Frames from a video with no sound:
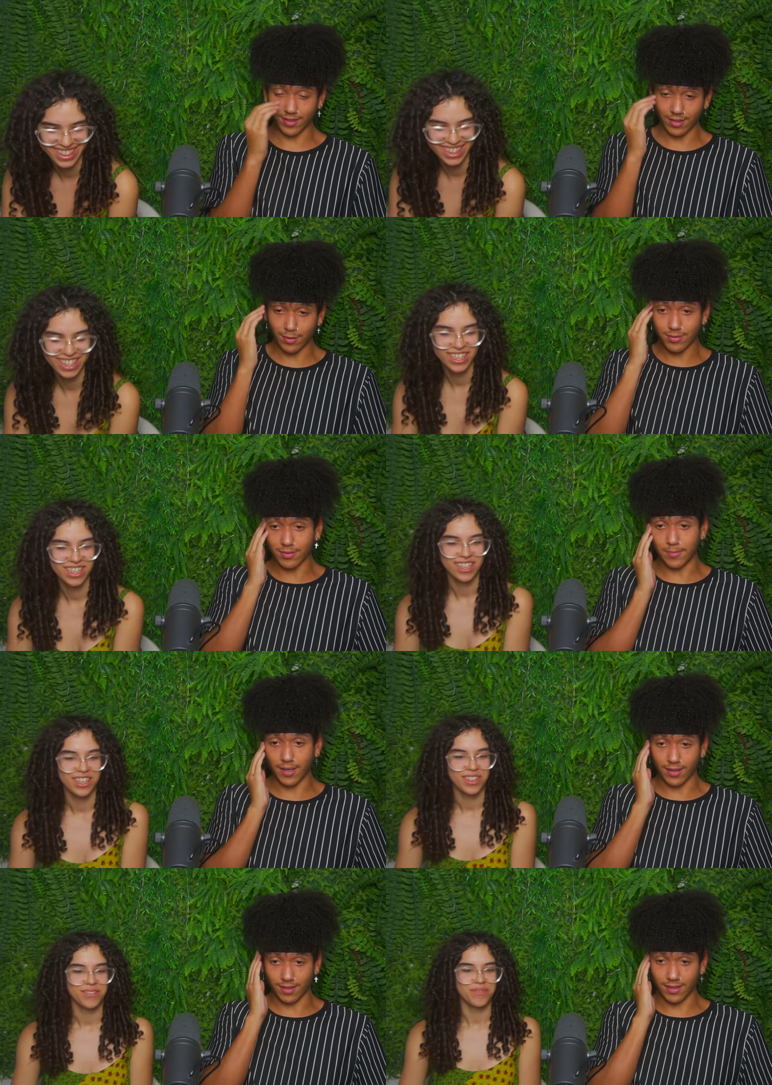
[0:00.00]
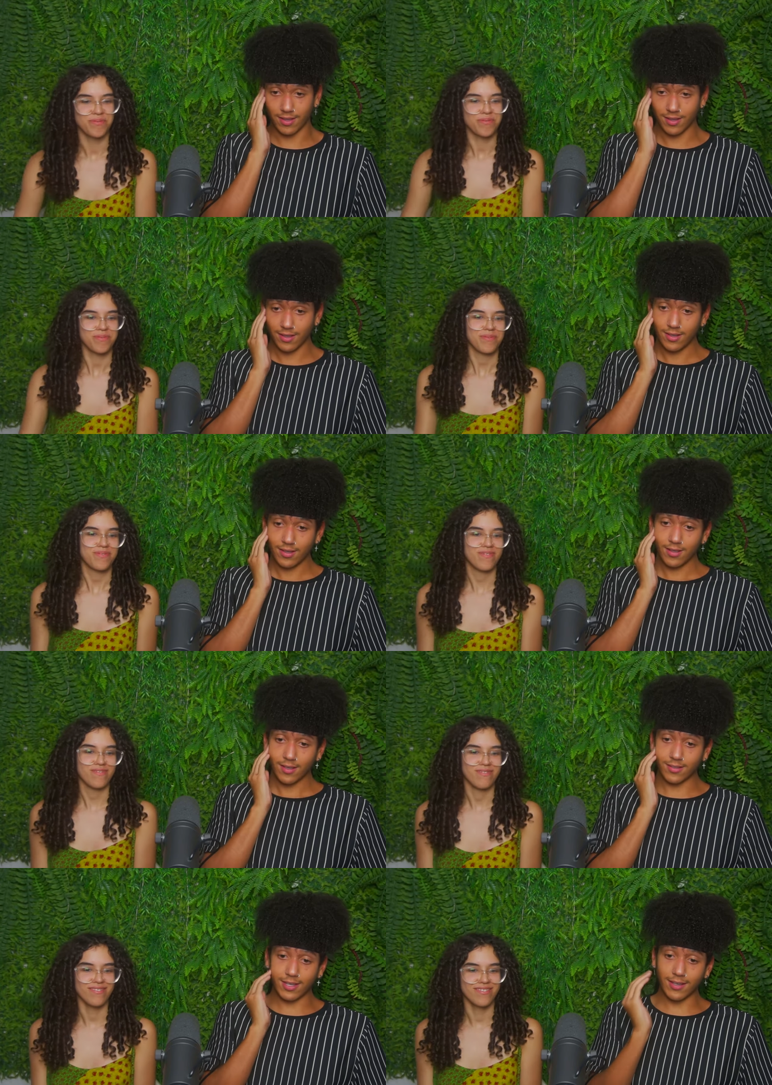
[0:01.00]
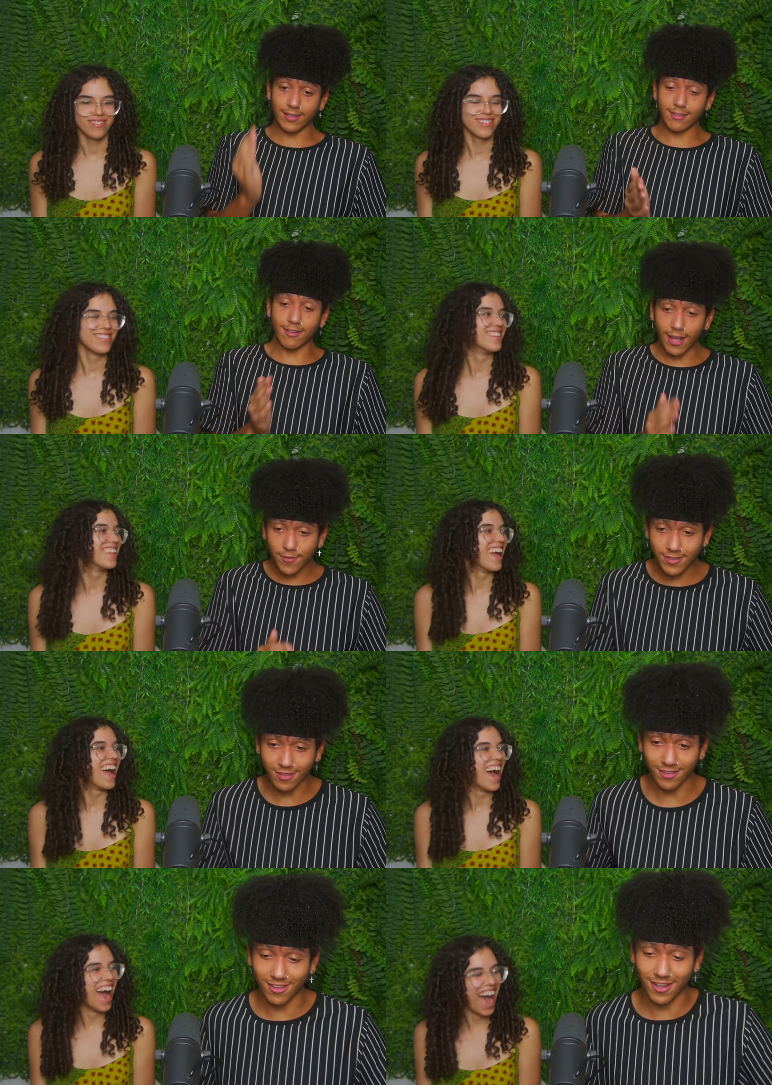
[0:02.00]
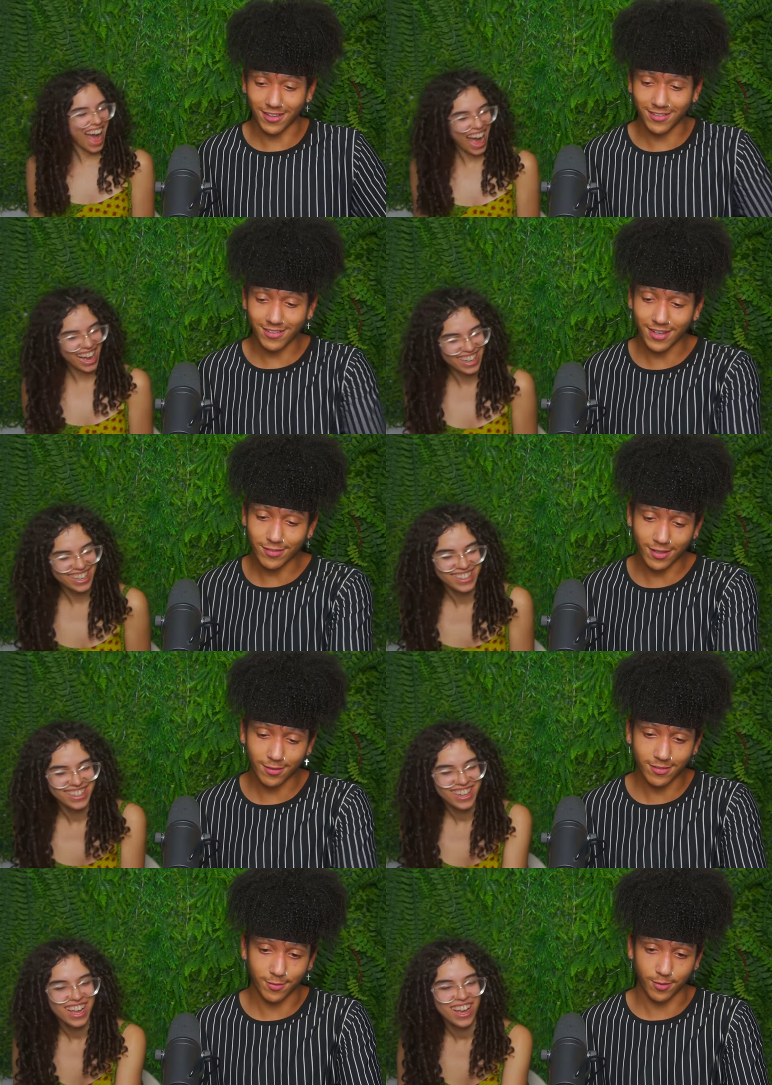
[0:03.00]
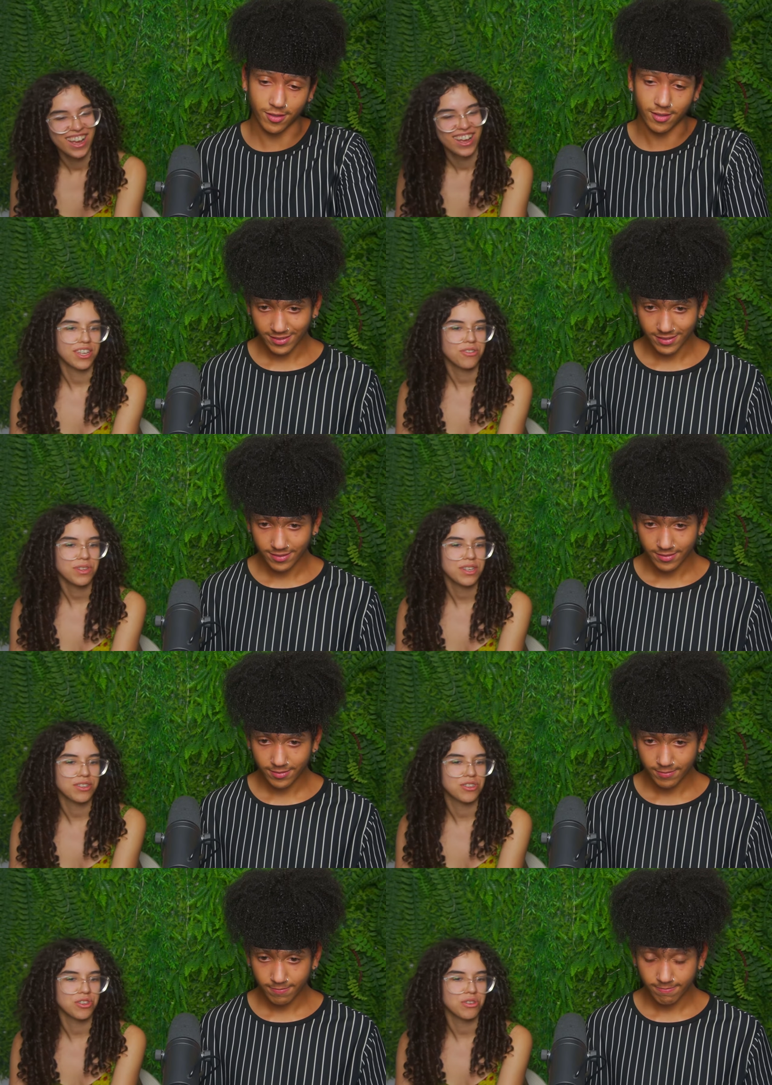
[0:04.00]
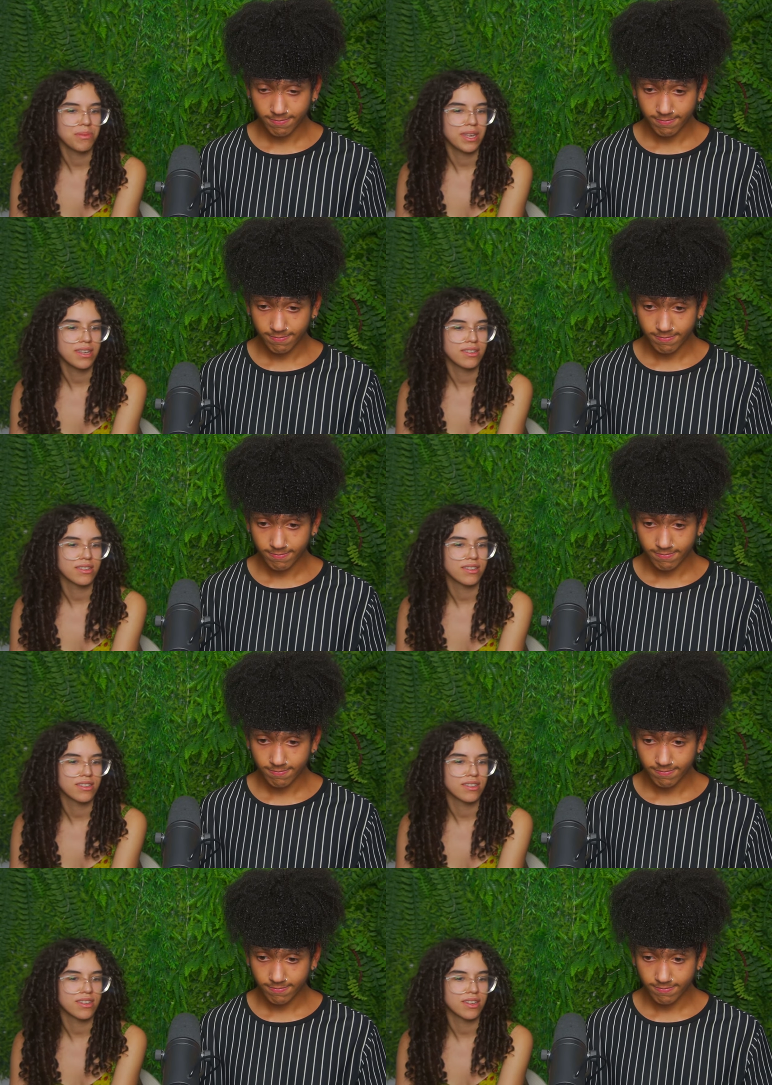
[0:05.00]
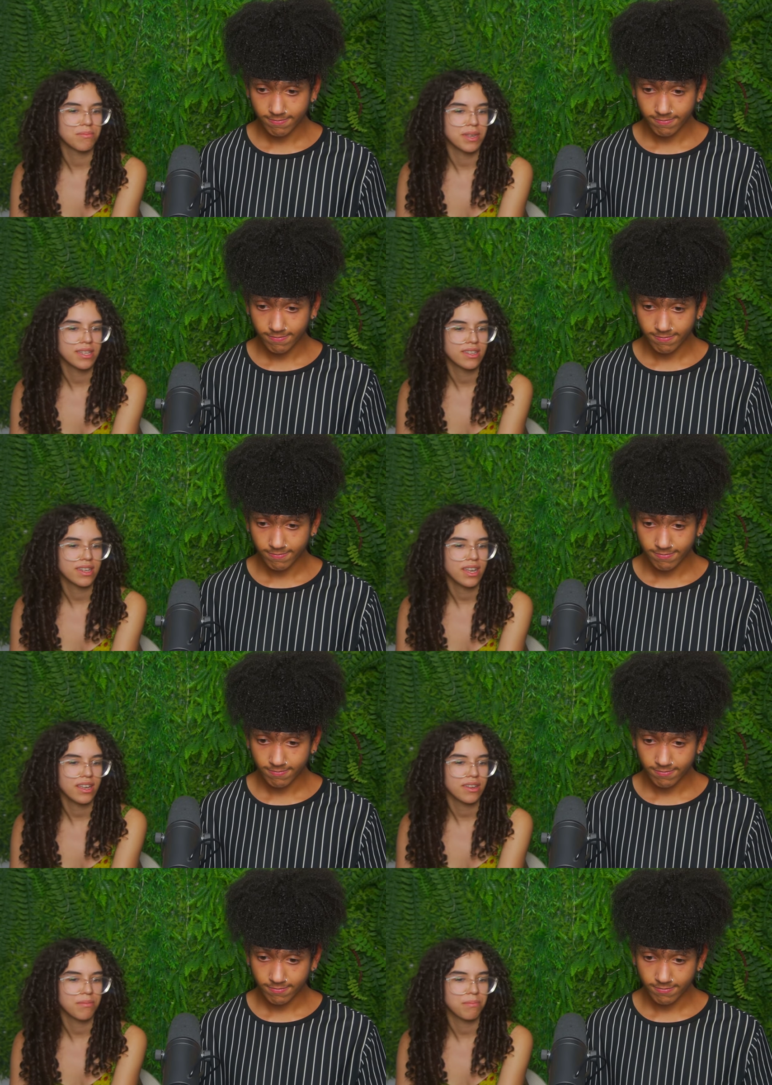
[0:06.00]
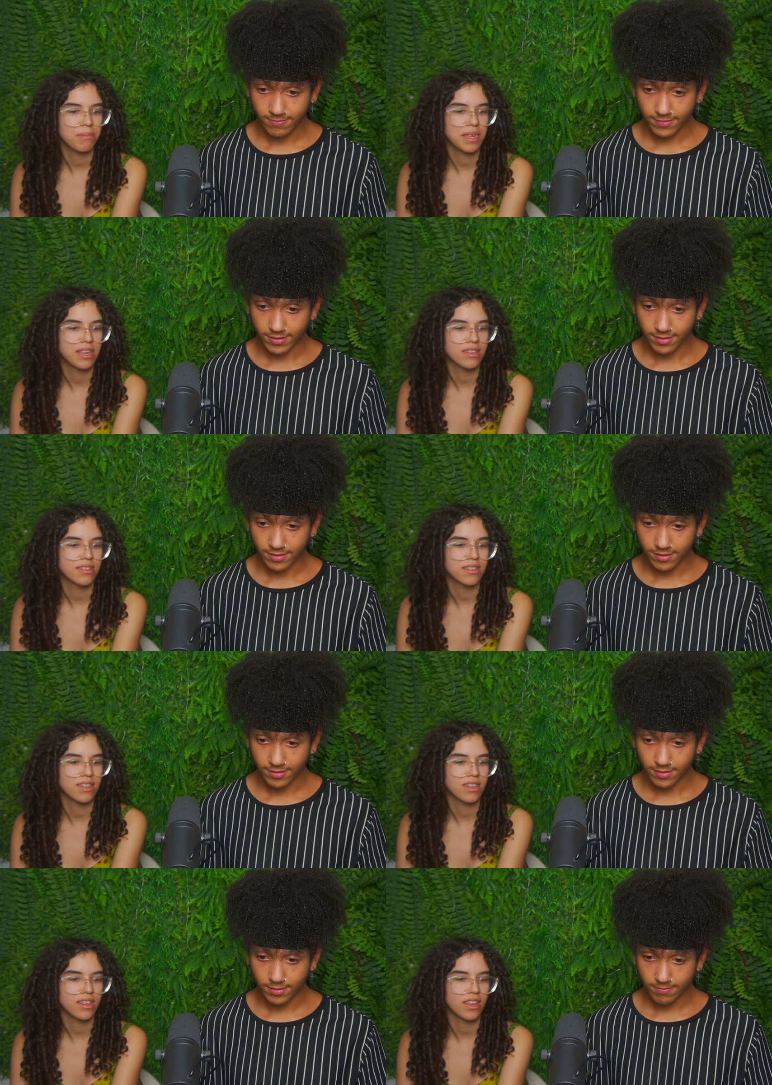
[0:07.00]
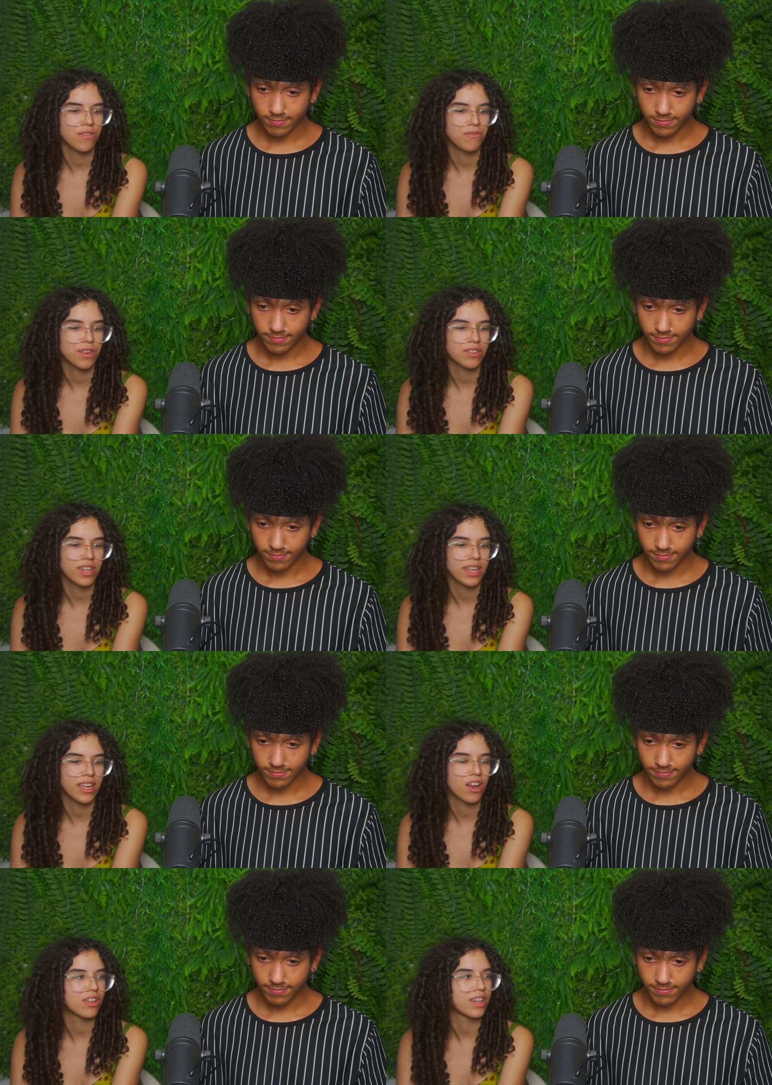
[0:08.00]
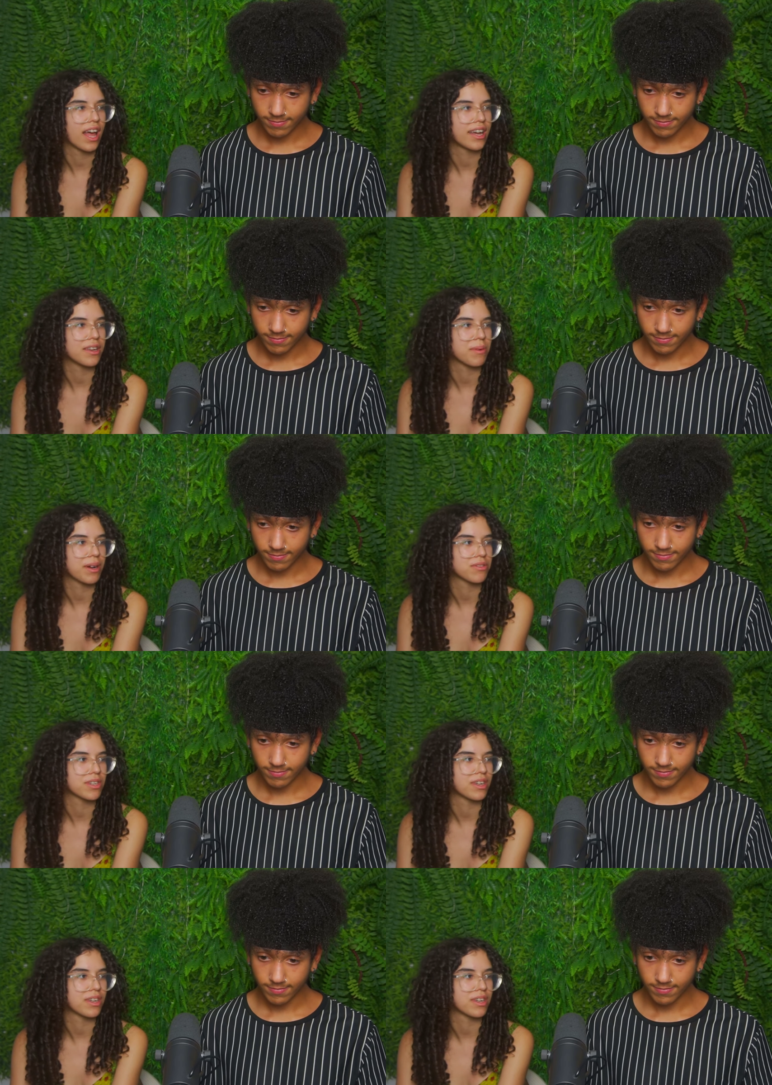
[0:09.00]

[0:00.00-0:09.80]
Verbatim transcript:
Speaker 1: to kill somebody. Cause he his life is on the line. He's gonna have to kill someone. I
Speaker 2: can only assume he's admitting it because he feels like he can't lie about it